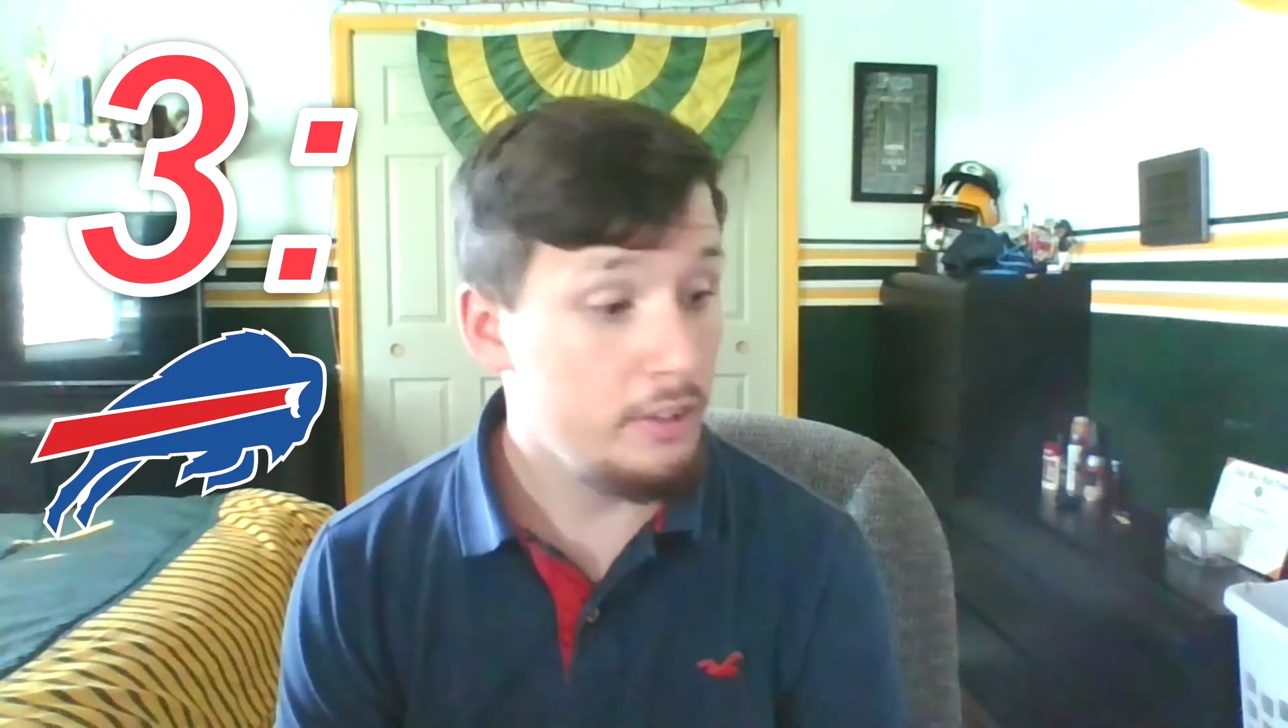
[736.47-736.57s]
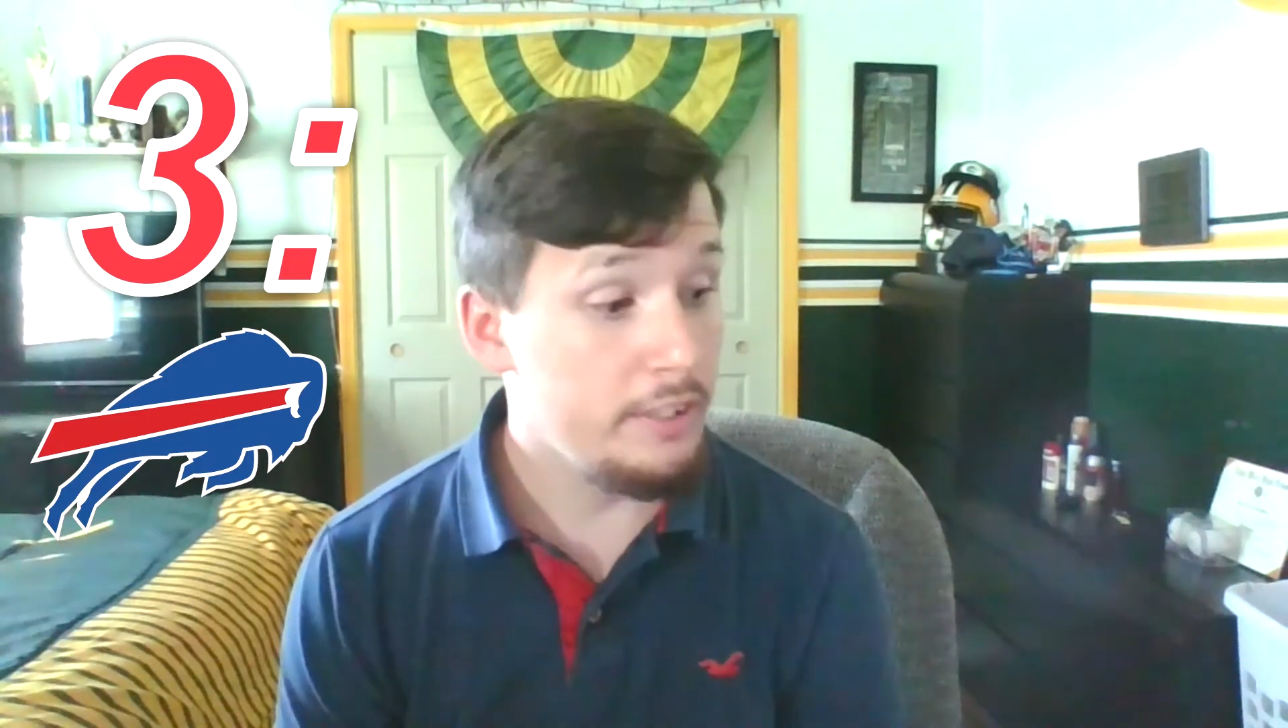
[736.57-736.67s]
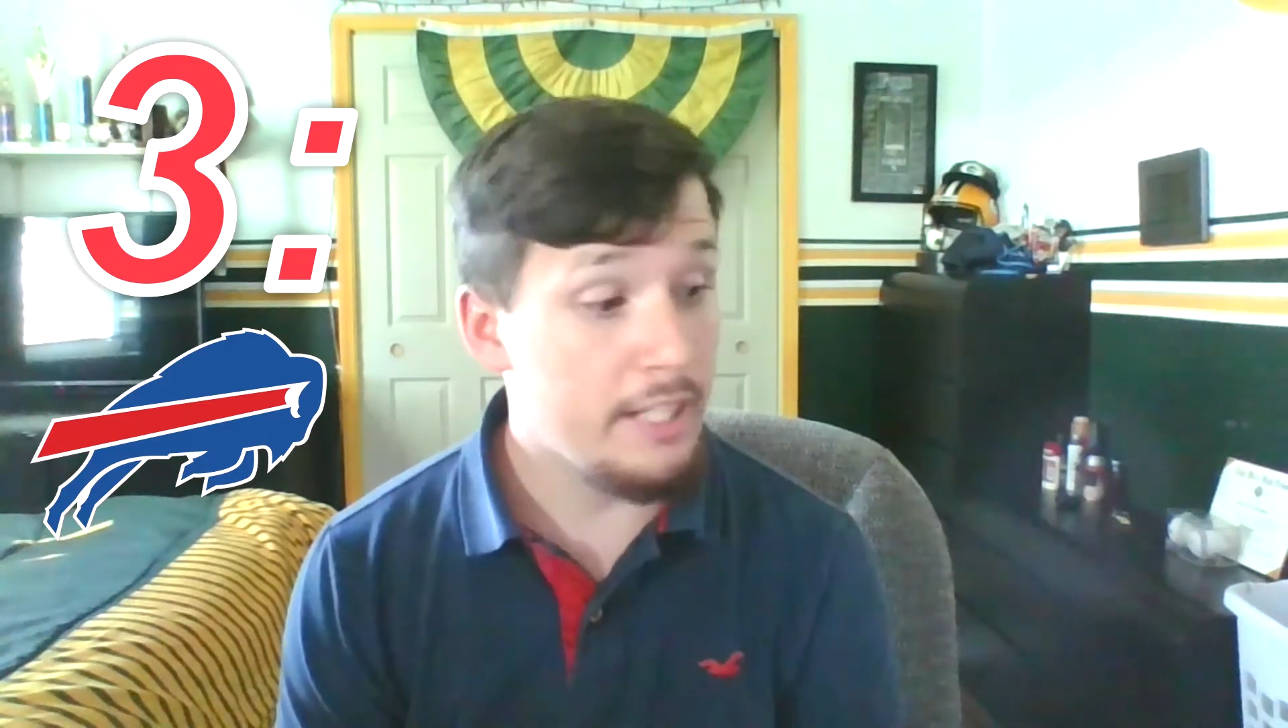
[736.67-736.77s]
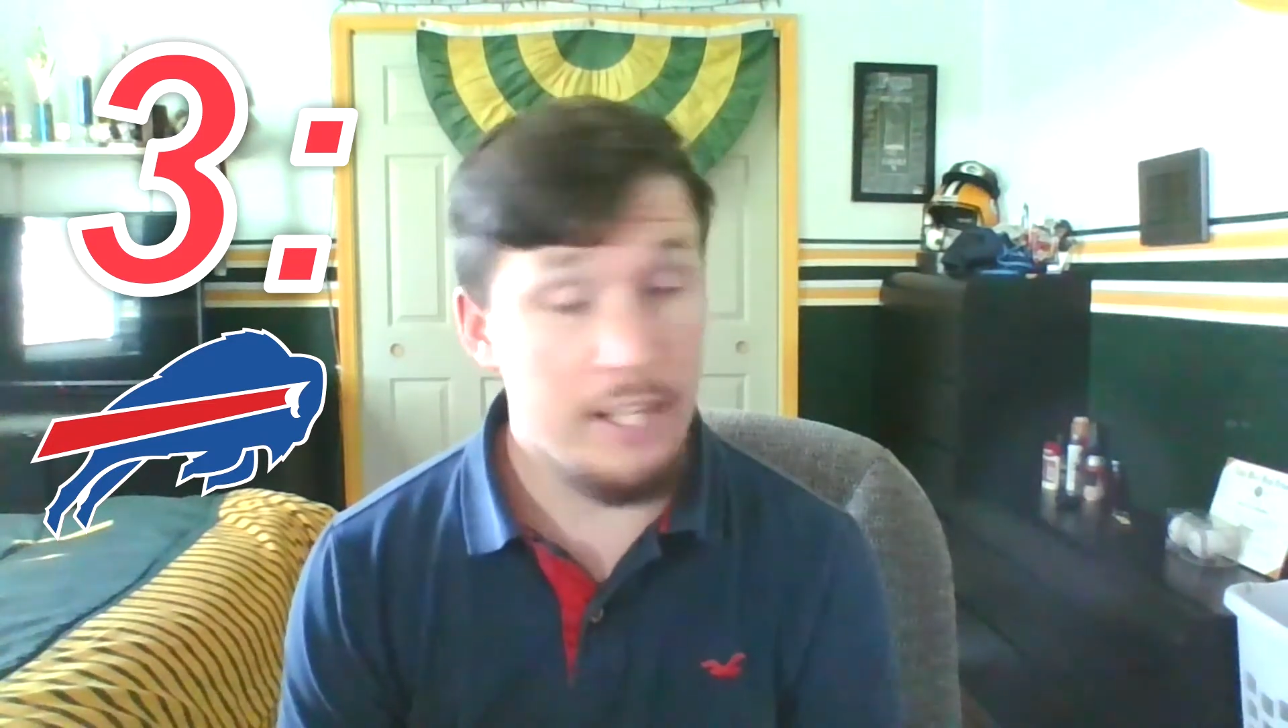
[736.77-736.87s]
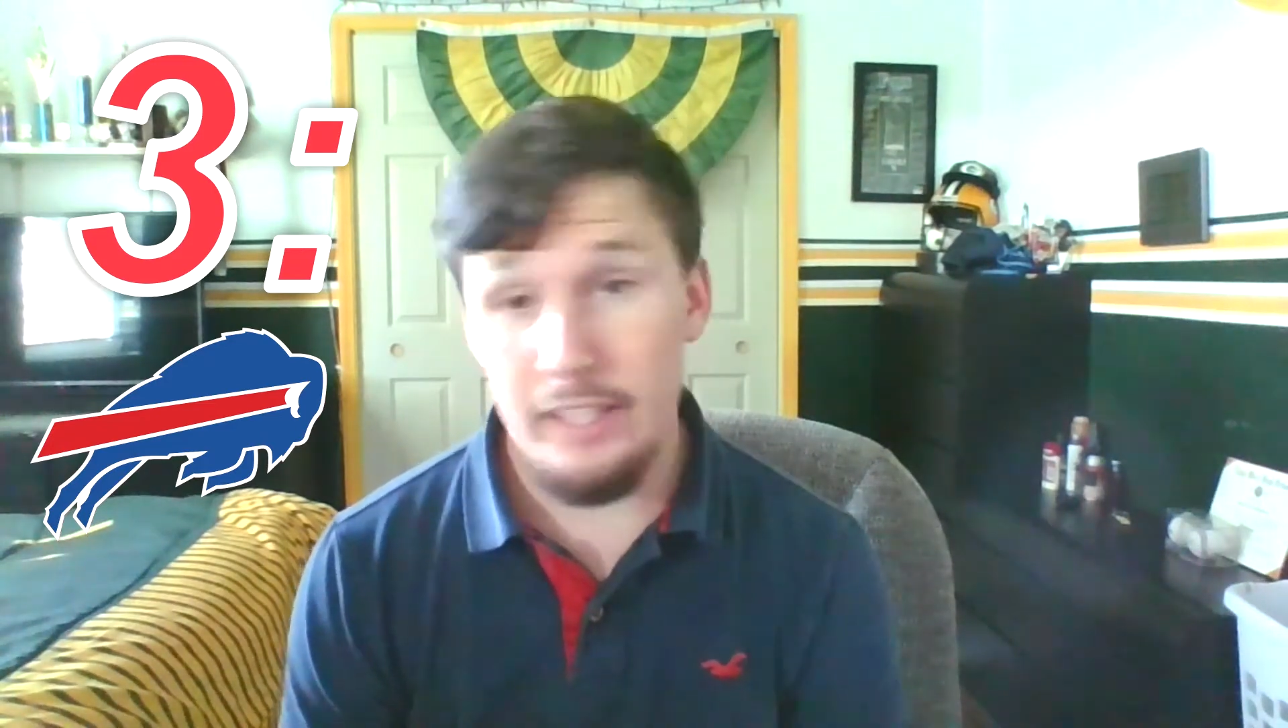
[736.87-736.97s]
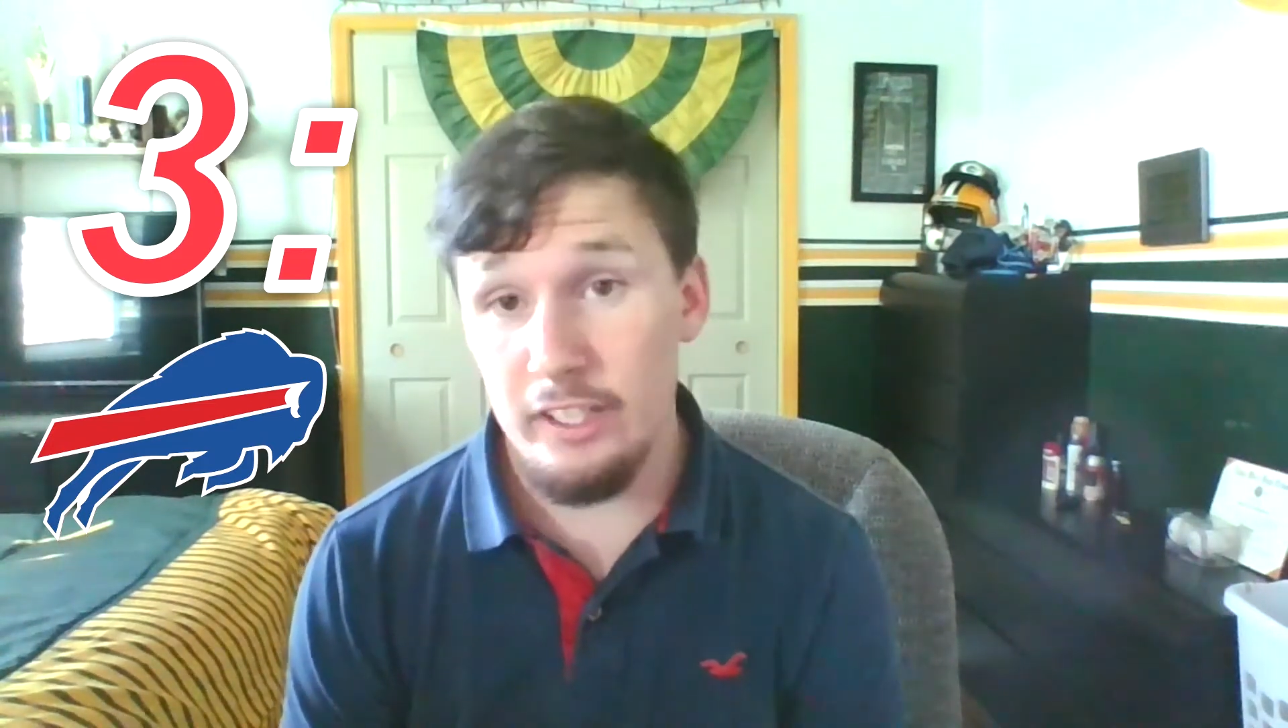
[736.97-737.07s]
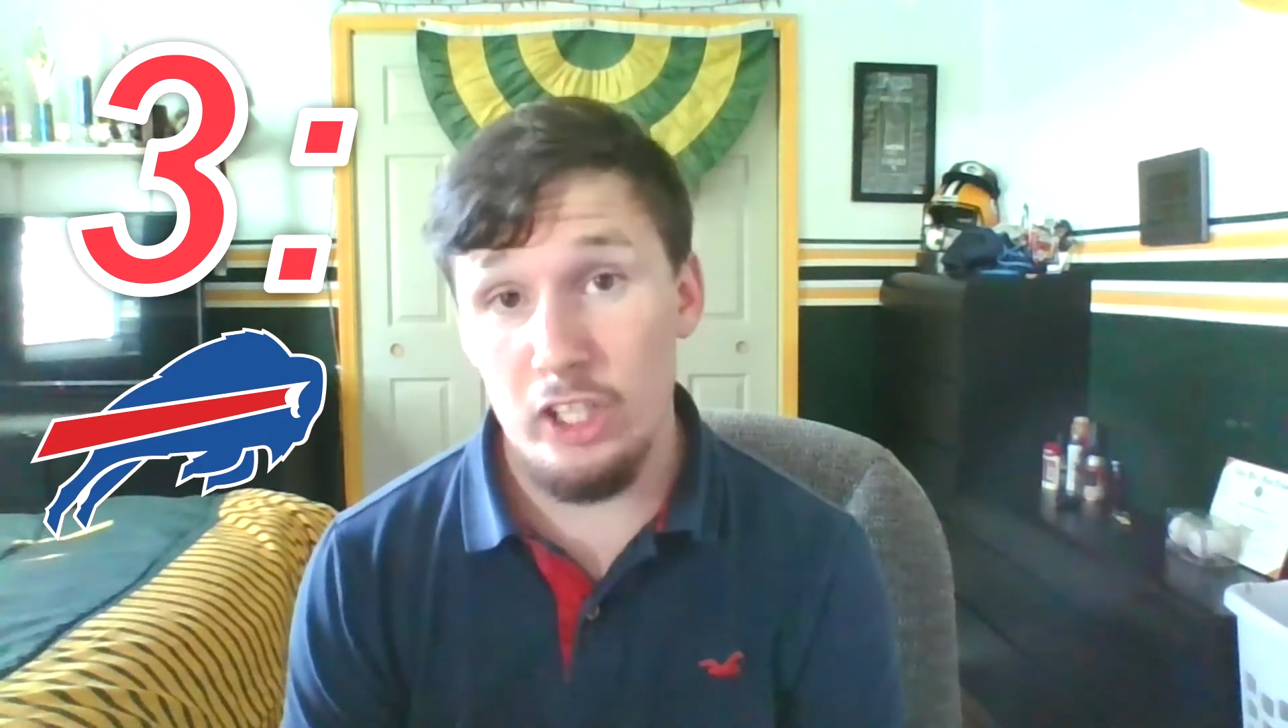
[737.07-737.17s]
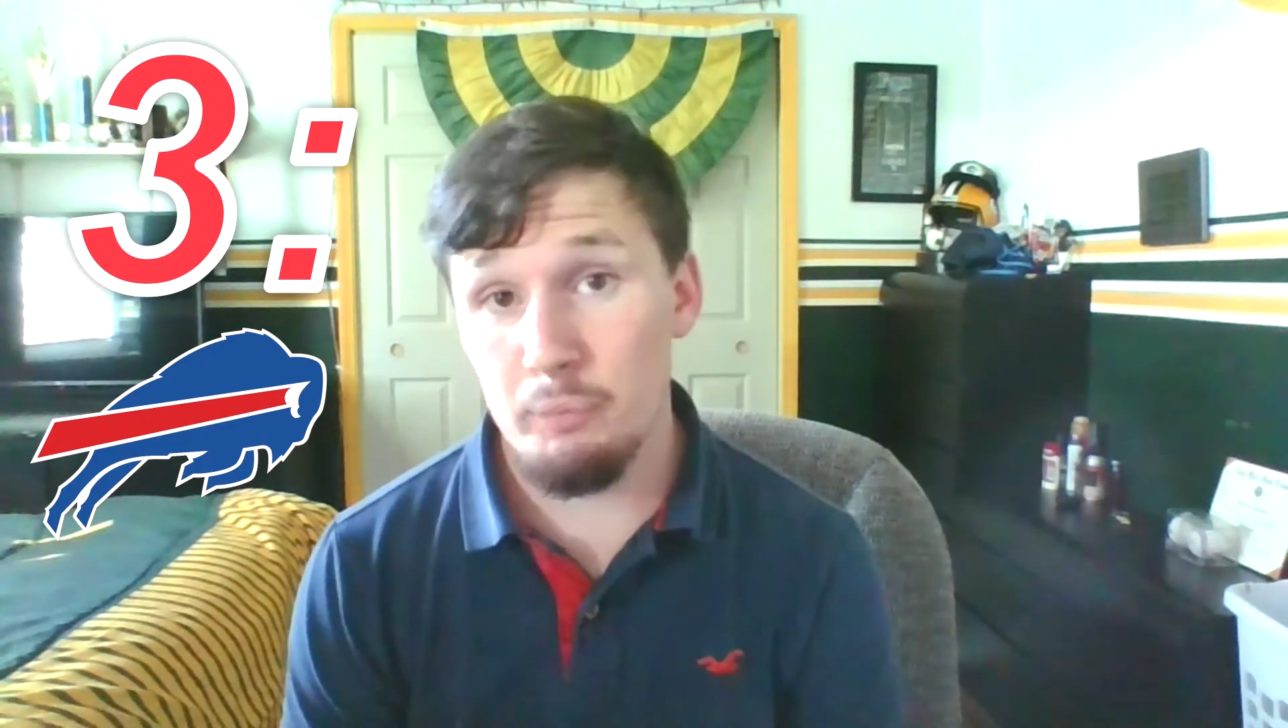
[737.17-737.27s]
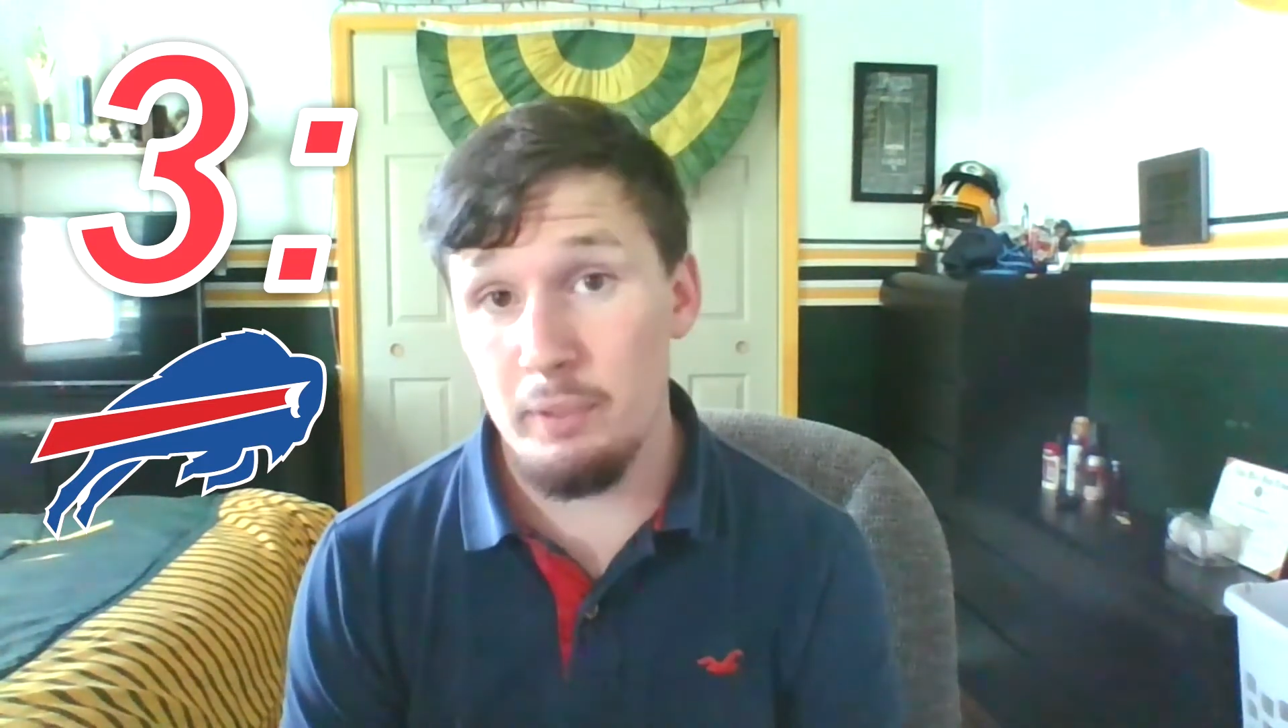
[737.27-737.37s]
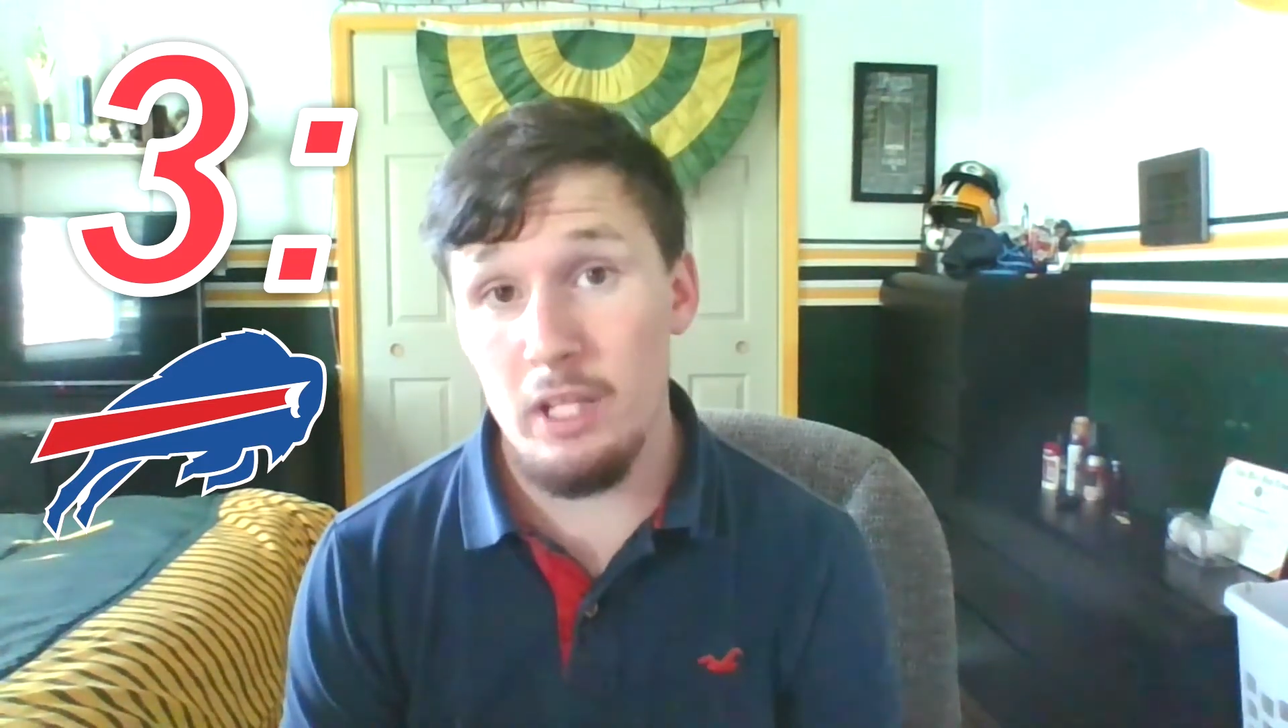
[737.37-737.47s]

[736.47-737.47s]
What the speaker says: Yeah, they could be